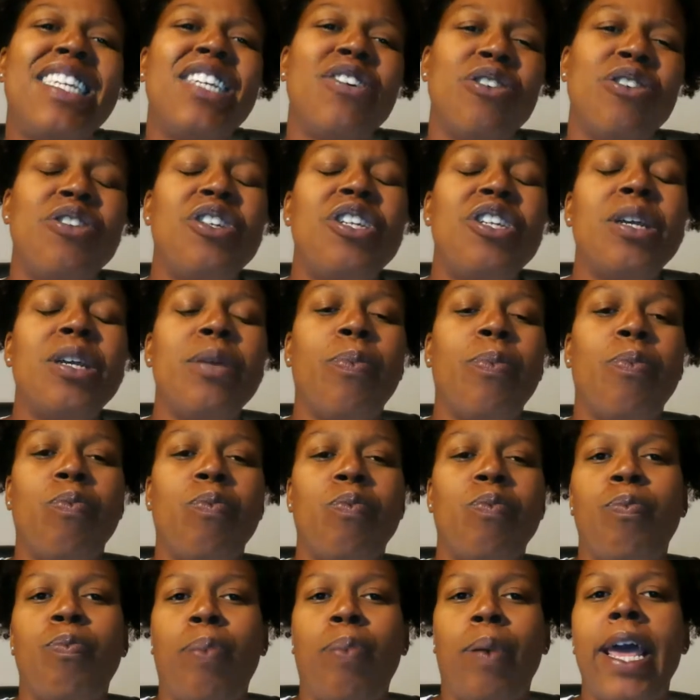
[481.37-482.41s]
you should
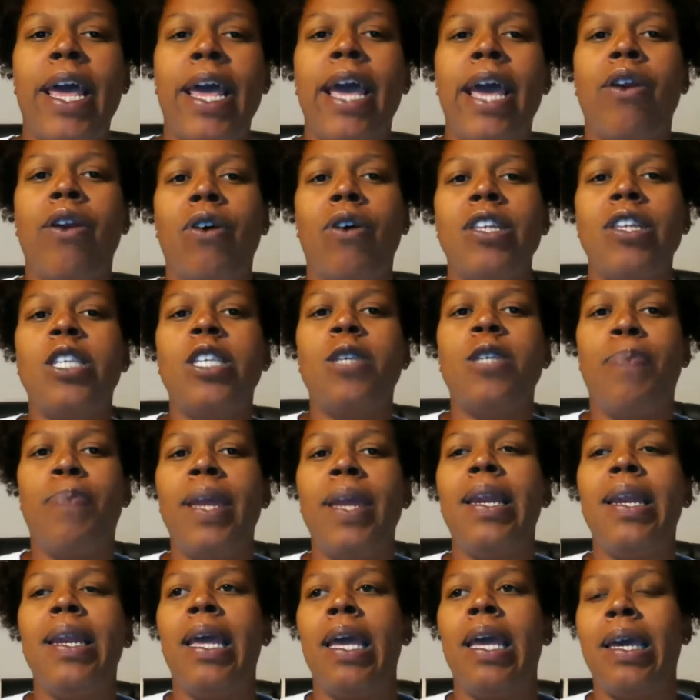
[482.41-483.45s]
plan on
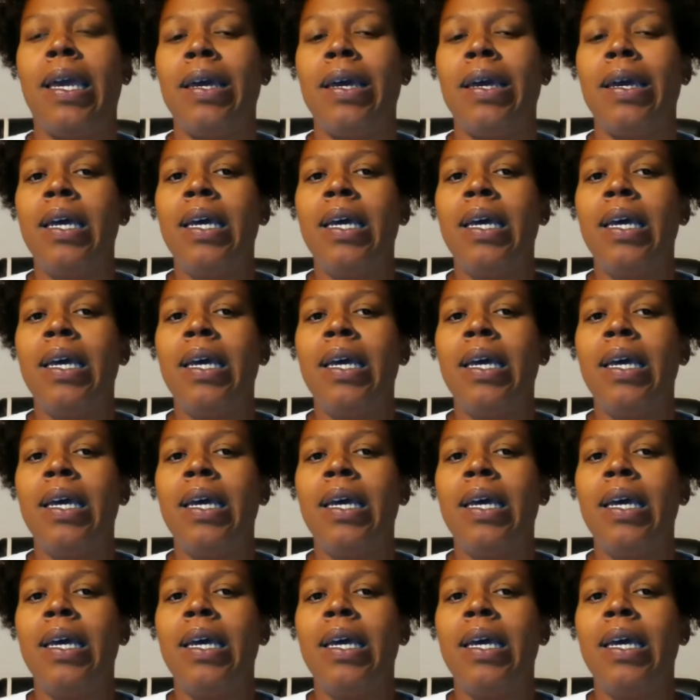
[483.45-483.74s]
spending